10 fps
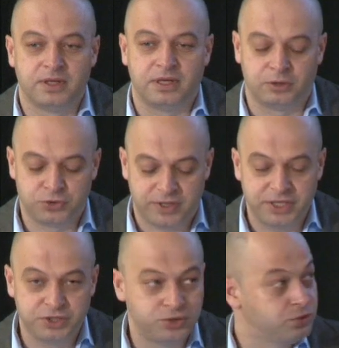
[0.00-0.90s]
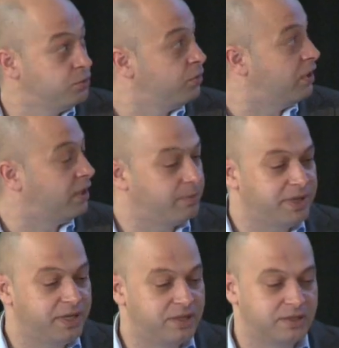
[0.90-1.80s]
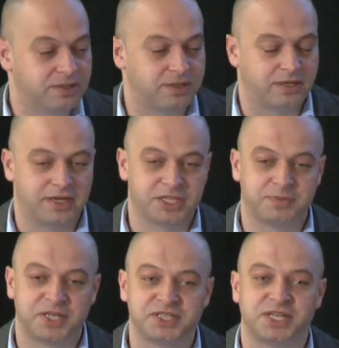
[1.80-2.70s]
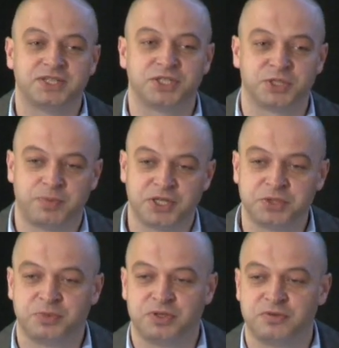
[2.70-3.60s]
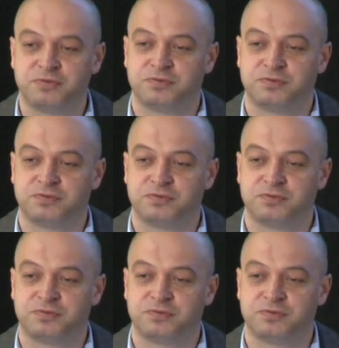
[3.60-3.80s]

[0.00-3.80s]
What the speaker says: I'll try to make as much sense as possible